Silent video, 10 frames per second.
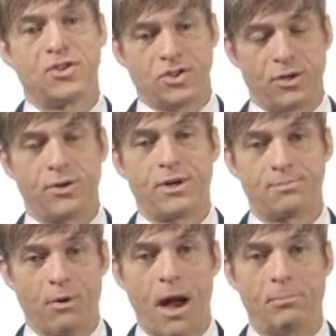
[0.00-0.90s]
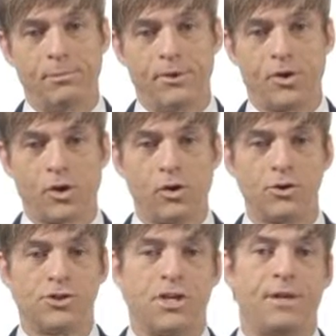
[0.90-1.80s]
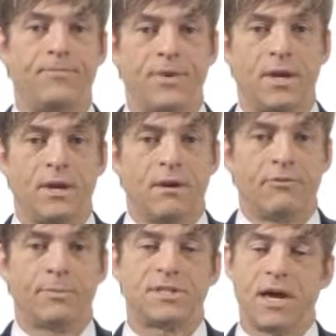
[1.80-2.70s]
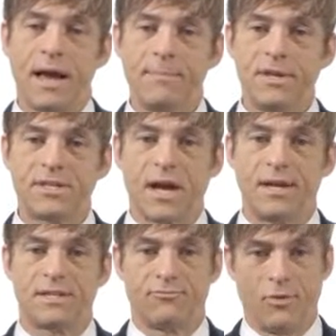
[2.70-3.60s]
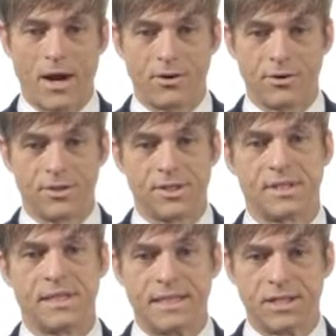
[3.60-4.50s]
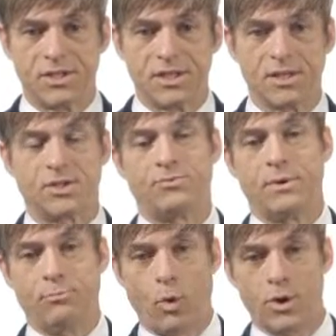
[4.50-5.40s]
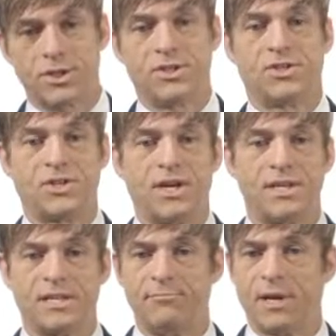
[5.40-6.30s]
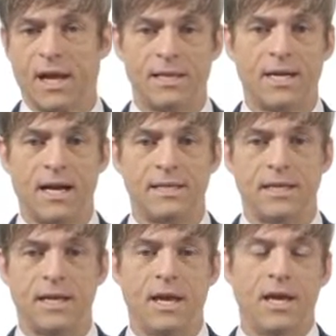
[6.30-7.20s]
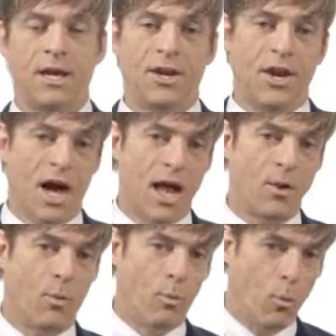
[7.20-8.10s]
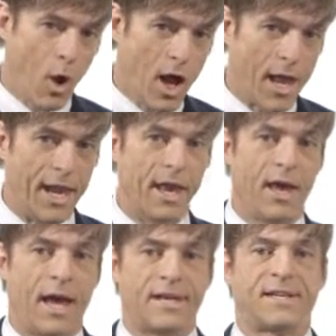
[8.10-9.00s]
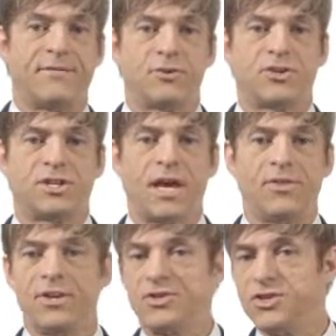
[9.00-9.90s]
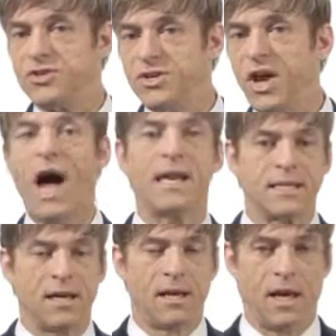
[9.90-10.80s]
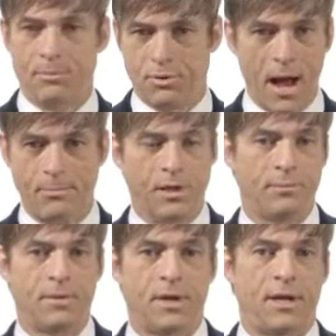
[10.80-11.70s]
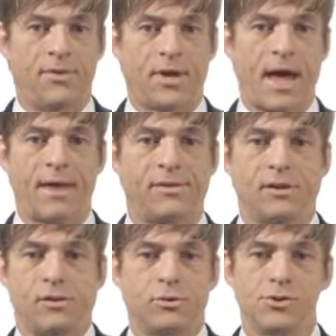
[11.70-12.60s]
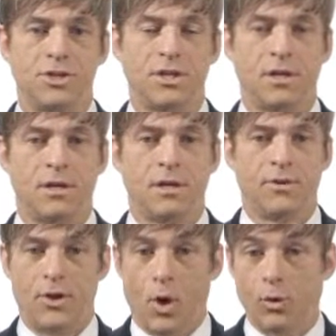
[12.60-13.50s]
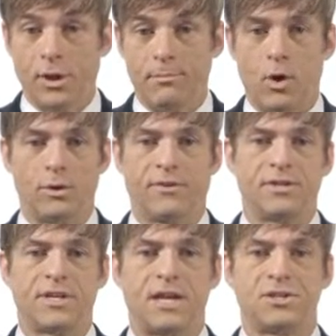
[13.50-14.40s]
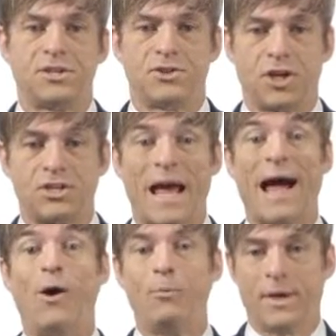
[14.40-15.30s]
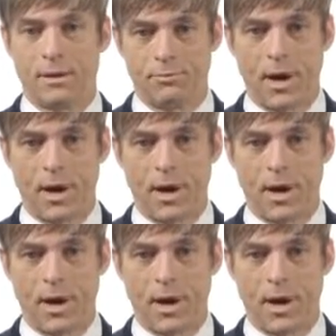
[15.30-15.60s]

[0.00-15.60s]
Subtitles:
a serious problem in the clergy. From the time these kinds of records and statistics and reports and studies have been conducted, not one has ever said this is not a problem in the Catholic clergy. The only bone of contention is just how big a